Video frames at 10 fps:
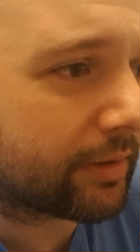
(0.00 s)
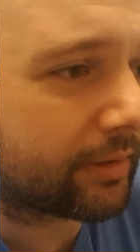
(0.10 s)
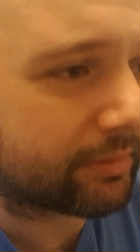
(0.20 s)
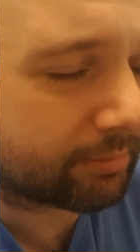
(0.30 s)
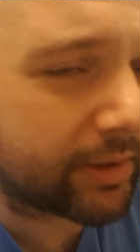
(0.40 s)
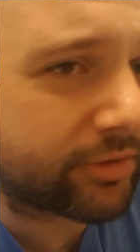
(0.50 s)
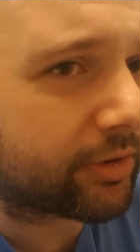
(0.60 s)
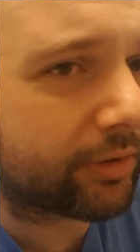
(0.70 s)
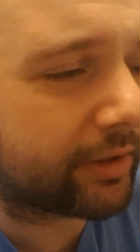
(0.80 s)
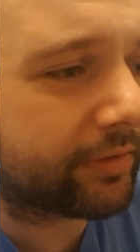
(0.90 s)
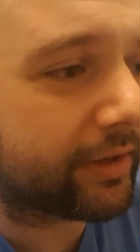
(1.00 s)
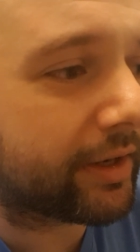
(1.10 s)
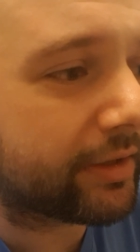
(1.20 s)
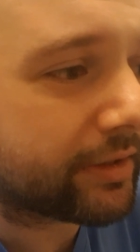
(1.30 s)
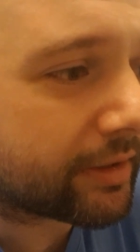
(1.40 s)
like, much earlier than
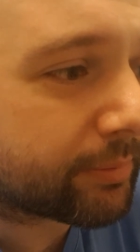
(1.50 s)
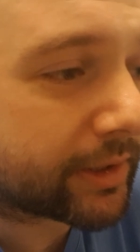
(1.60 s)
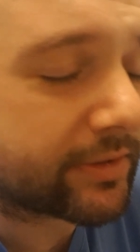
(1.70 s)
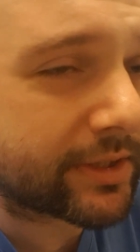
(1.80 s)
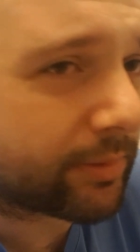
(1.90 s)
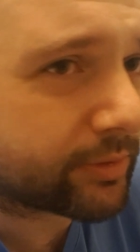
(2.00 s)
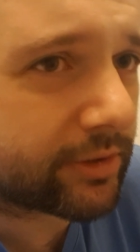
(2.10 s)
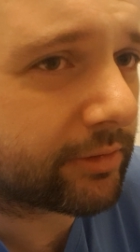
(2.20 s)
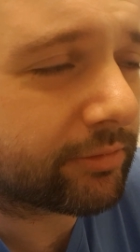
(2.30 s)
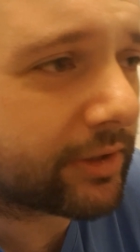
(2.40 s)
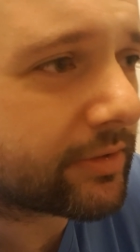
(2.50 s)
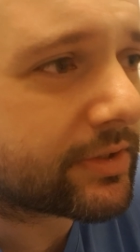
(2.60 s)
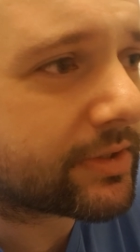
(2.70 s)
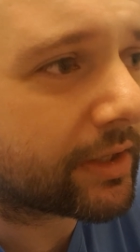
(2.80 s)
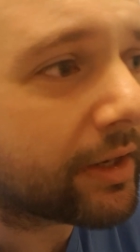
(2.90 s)
I did, because I was
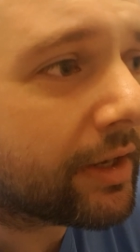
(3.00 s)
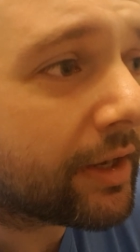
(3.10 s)
convinced that